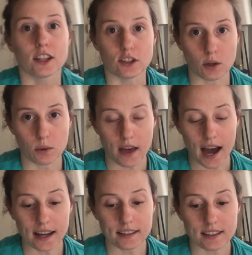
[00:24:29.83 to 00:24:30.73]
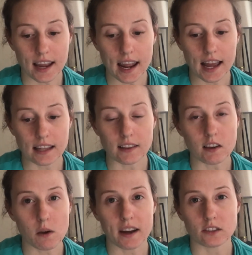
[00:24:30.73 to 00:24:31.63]
do that and
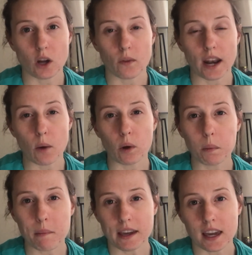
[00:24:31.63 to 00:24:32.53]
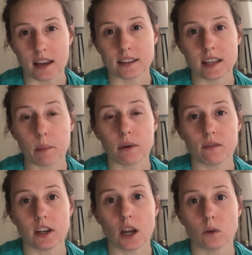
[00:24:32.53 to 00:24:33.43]
let you guys know that I will be making a separate
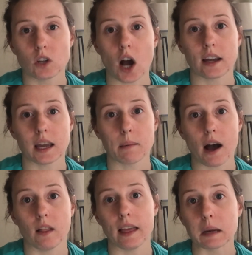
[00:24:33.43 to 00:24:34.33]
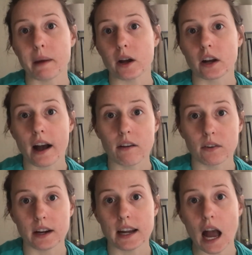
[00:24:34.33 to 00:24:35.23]
video talking about like my
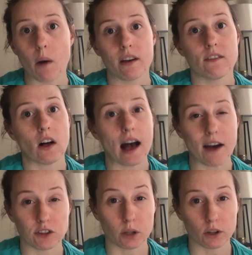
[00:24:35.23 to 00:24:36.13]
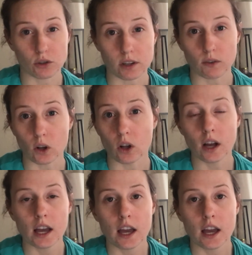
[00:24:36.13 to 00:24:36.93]
recovery, how I felt after the retrieval,